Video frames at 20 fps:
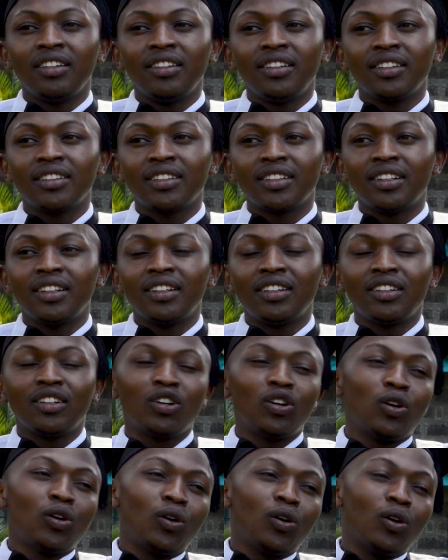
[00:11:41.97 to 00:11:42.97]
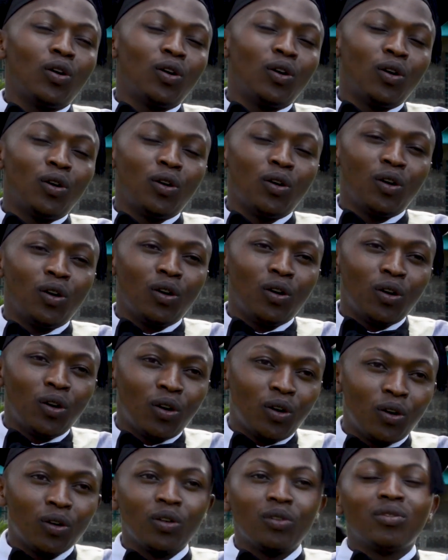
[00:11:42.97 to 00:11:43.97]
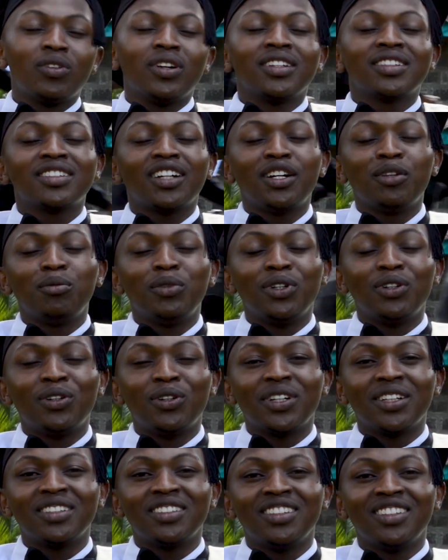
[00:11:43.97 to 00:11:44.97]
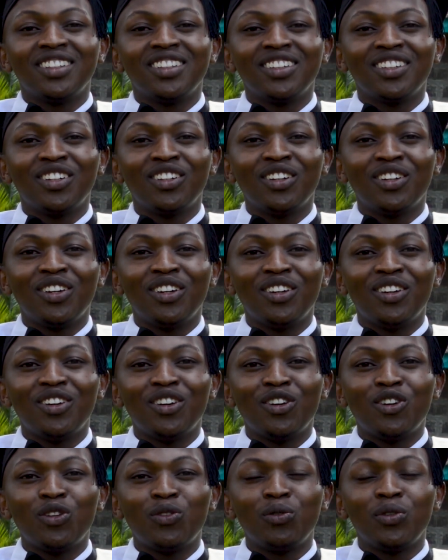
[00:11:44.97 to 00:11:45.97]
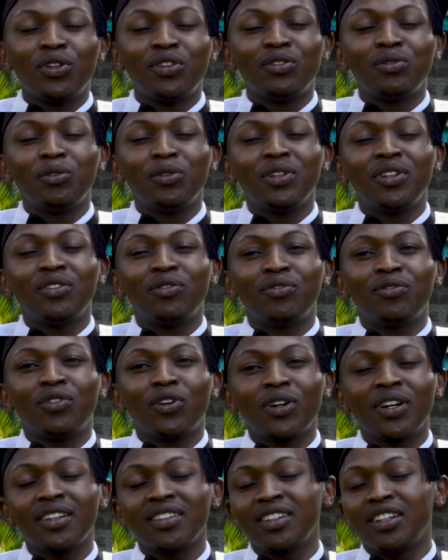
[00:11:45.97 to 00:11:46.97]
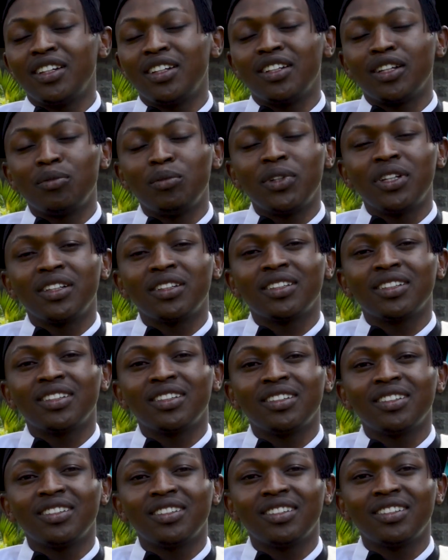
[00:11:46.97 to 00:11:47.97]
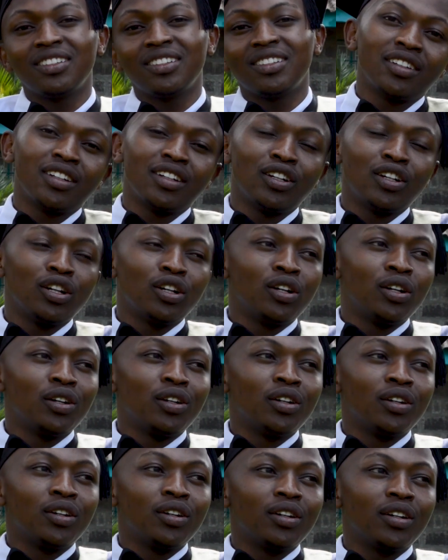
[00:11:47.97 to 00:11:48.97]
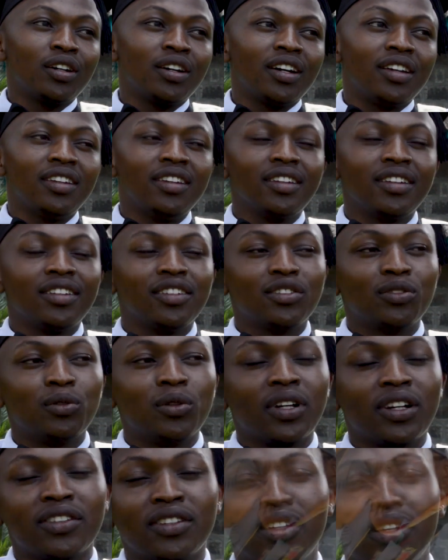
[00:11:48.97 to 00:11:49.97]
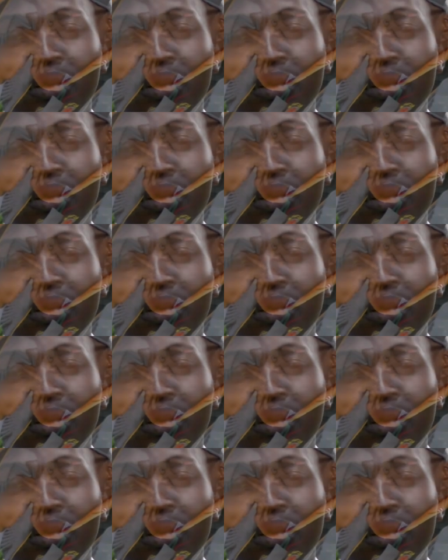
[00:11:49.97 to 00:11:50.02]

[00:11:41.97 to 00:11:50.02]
Yes, and all of us can be lawyers with focus and determination. I think this school has